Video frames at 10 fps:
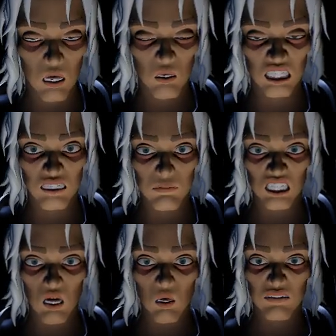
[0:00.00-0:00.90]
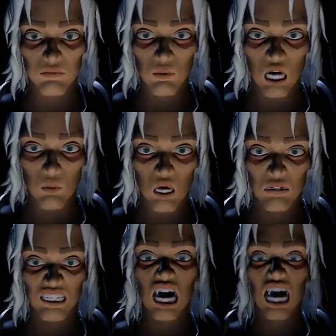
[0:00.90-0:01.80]
You're just some sort of brickwork
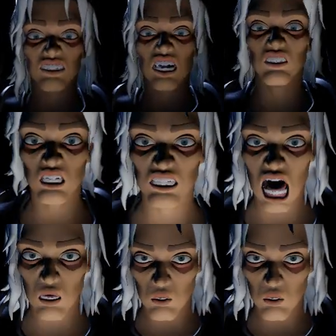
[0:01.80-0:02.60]
slut, aren't you, Darren?